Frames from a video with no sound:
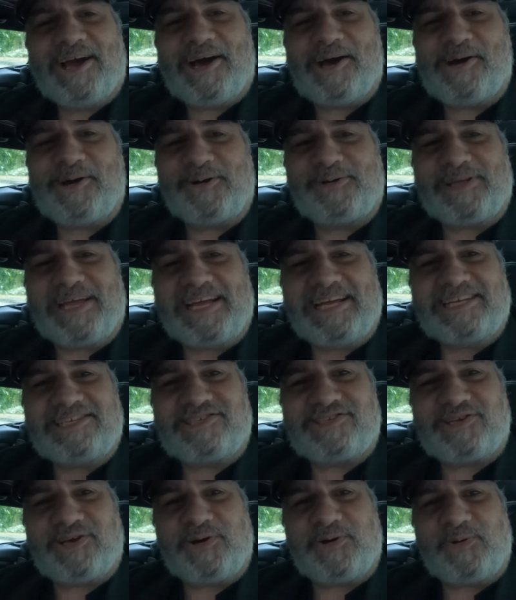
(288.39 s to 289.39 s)
Okay,
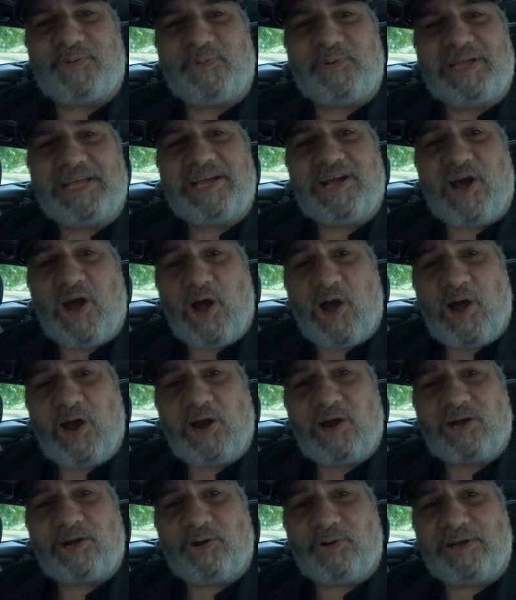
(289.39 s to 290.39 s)
so we
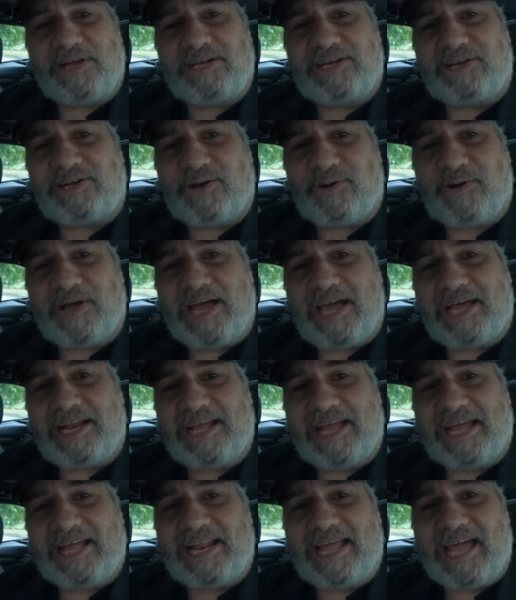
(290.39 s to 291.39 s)
are going to go ahead
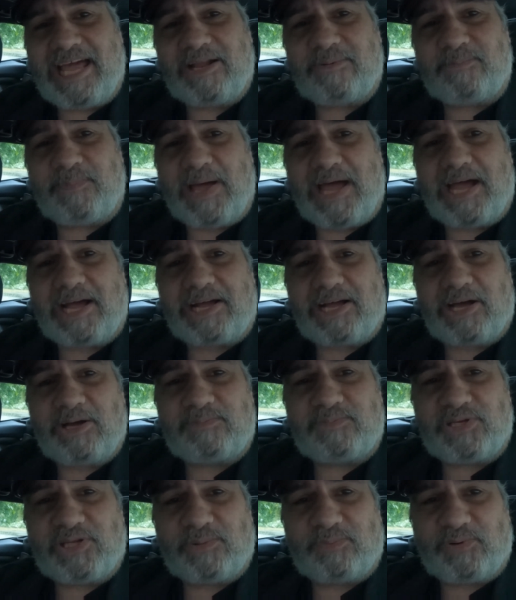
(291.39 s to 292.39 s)
and head back
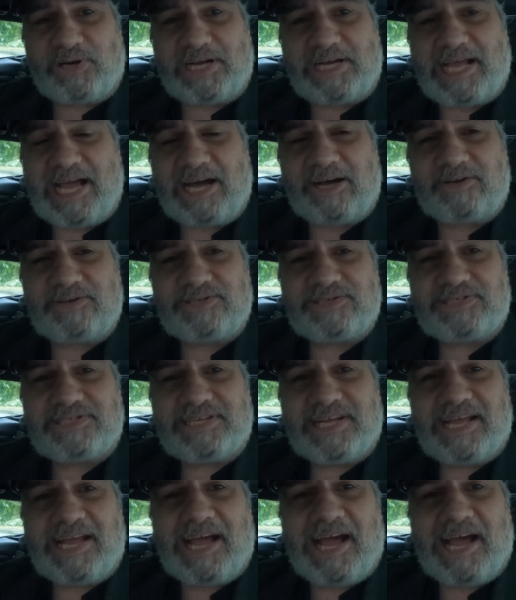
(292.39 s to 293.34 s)
up to the Brickhouse.